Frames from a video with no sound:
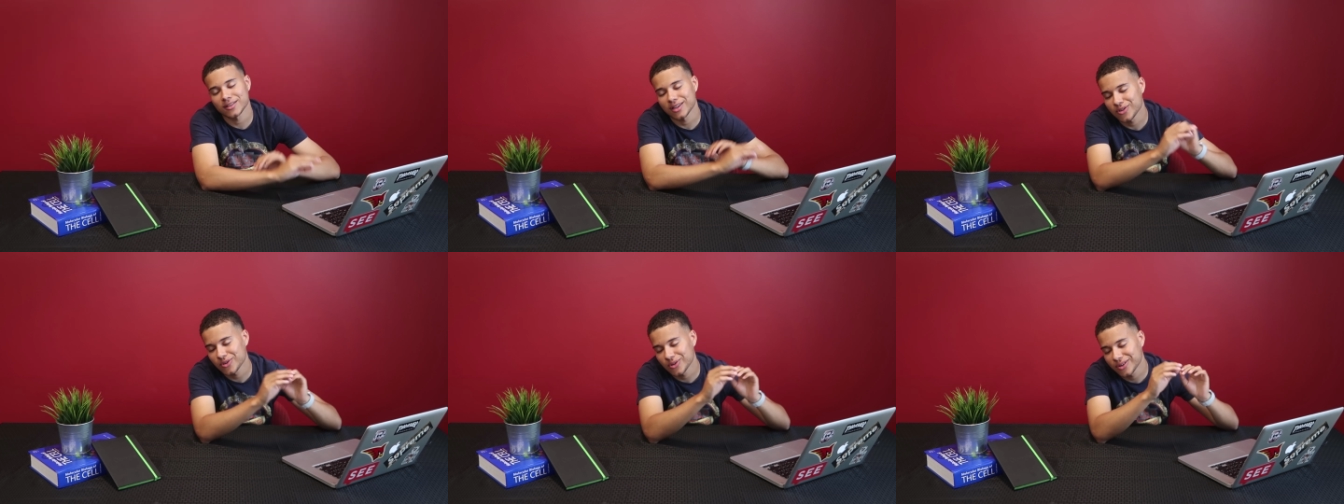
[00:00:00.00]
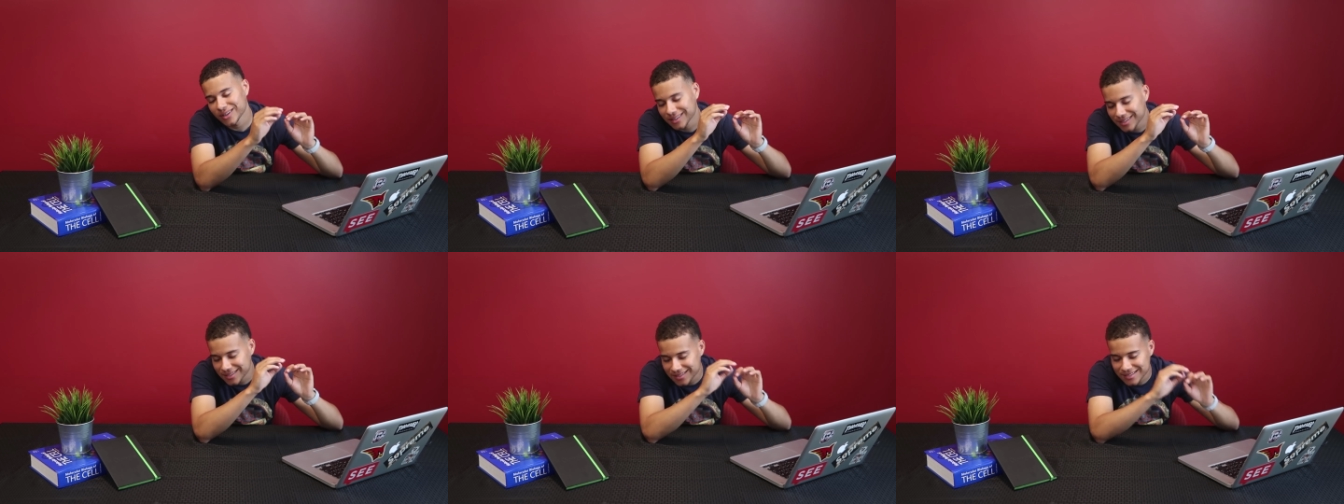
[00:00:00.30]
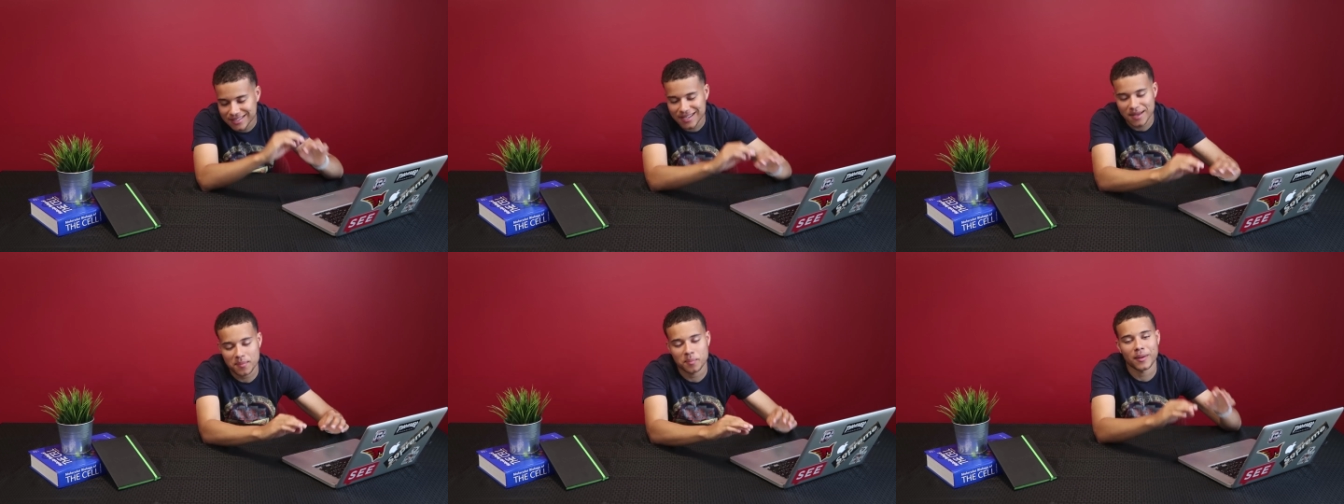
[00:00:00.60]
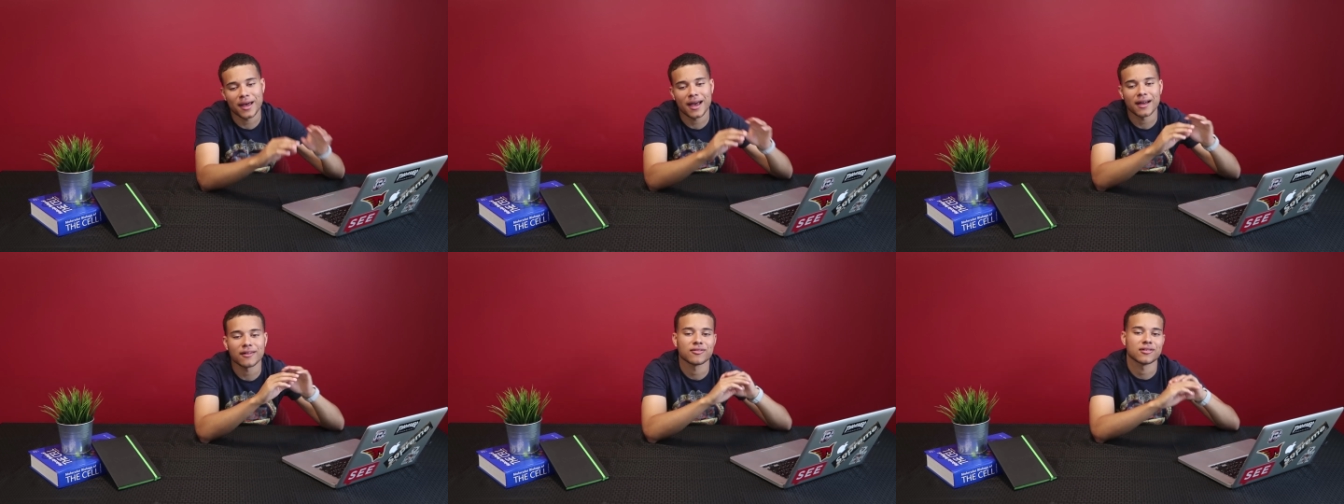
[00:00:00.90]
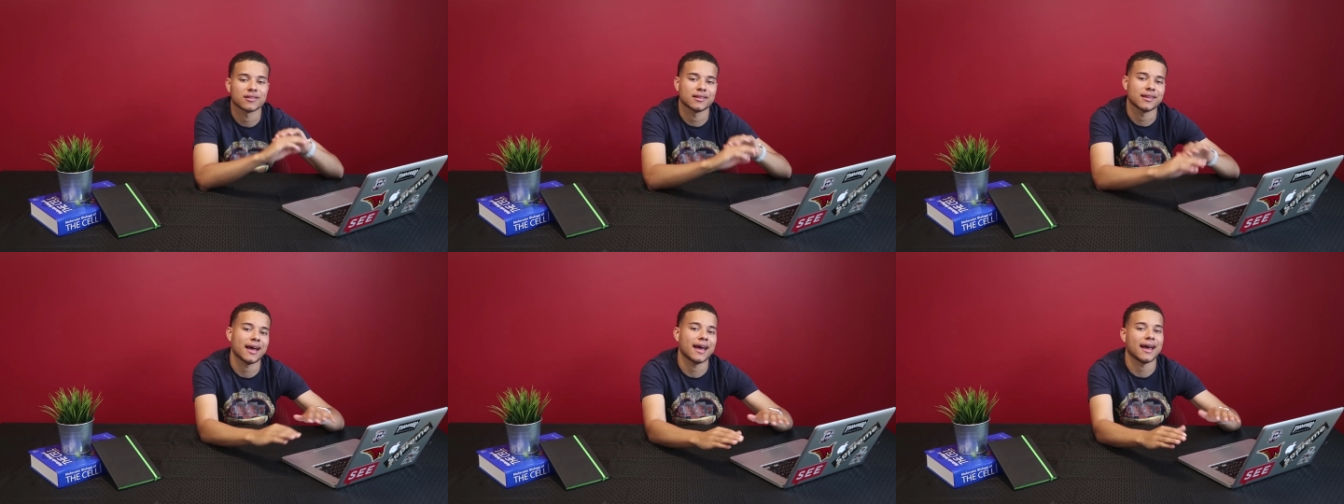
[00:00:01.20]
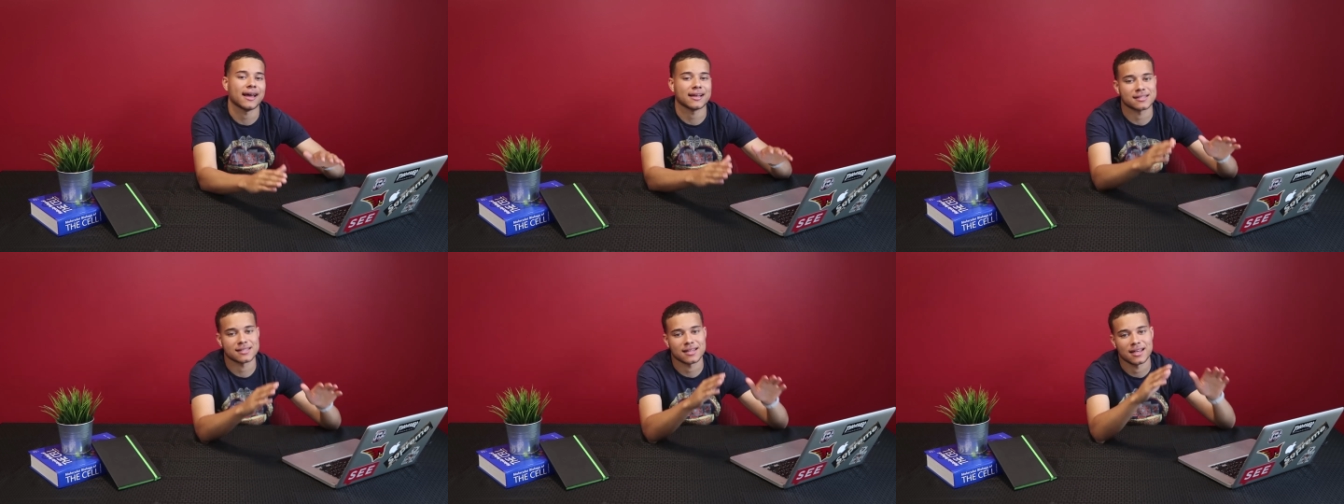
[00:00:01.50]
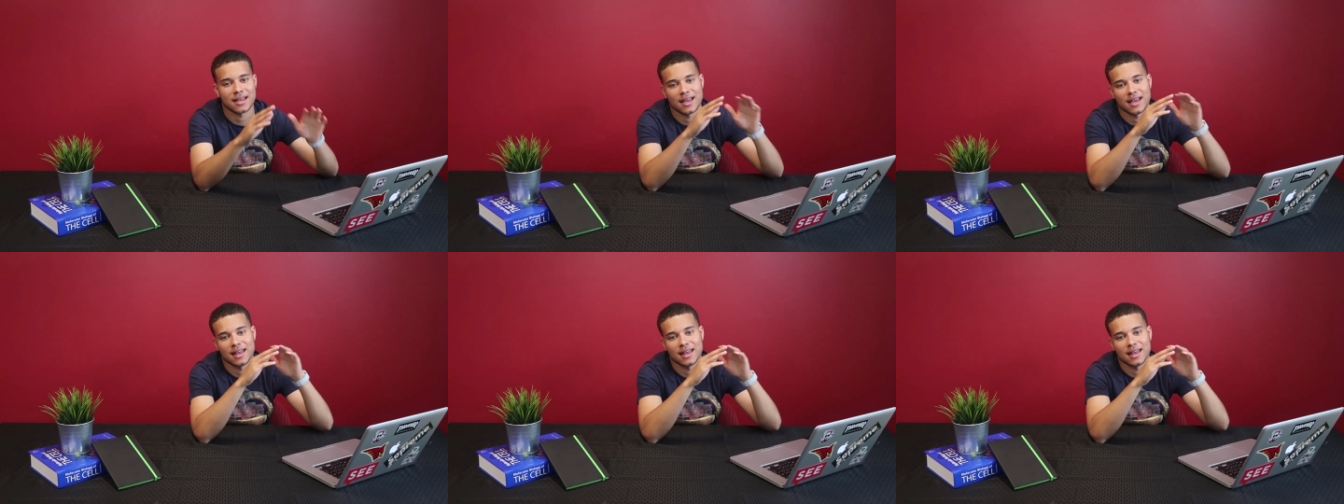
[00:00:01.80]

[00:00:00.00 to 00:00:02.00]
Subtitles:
Then you get to sit back, relax,